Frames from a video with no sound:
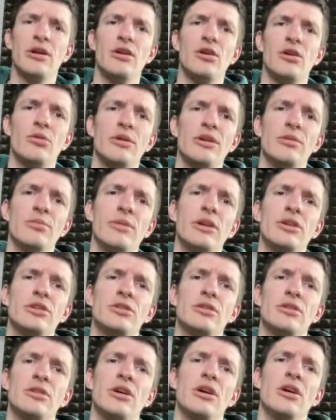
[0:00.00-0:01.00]
I already
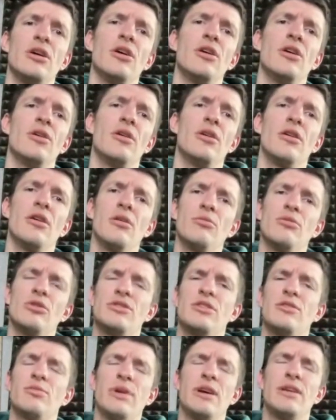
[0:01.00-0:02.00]
mentioned,
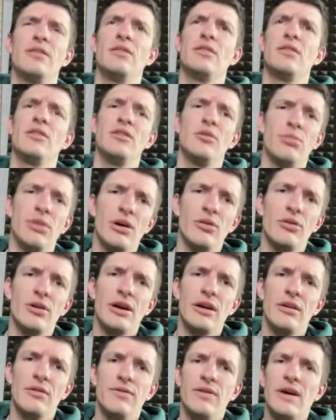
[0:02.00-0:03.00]
which is basically about
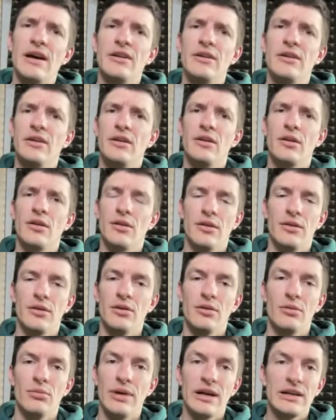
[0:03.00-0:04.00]
like finding
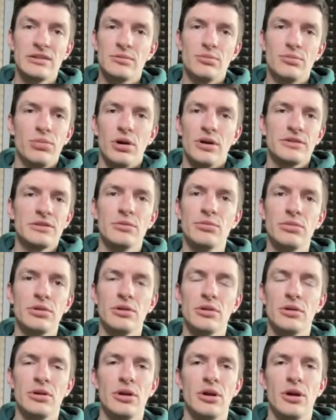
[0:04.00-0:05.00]
the best
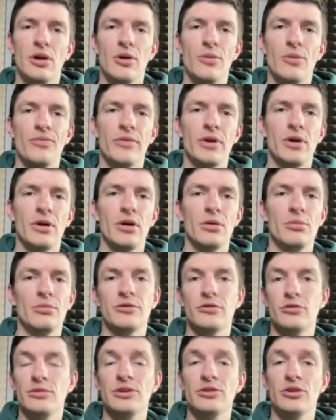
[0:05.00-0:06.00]
possible
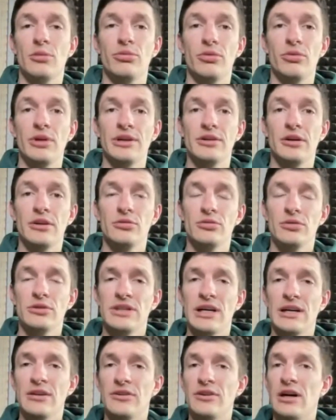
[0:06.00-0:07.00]
street operator to
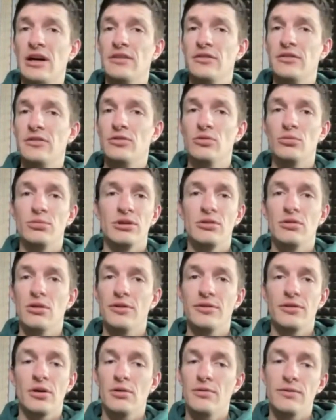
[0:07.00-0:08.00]
assign a task to
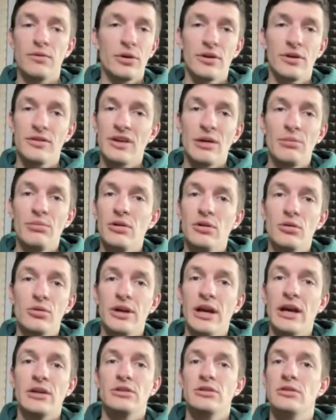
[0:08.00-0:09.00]
because of, for example,
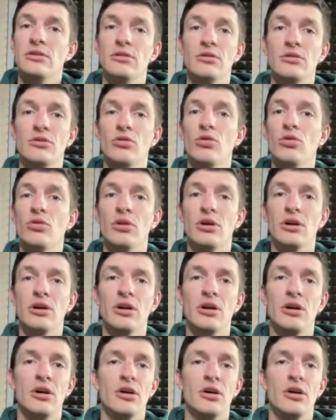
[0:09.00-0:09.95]
location or